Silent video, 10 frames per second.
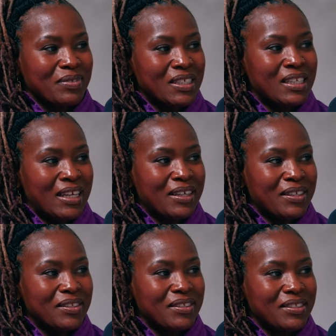She did.
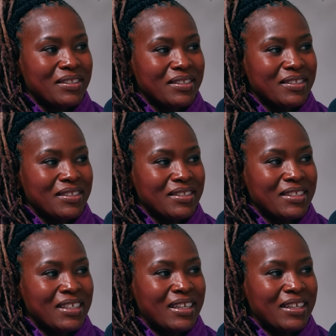
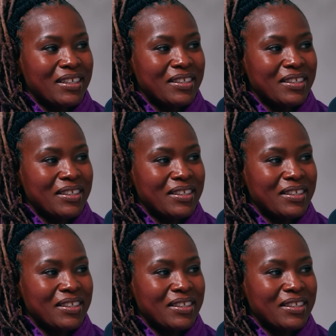She did.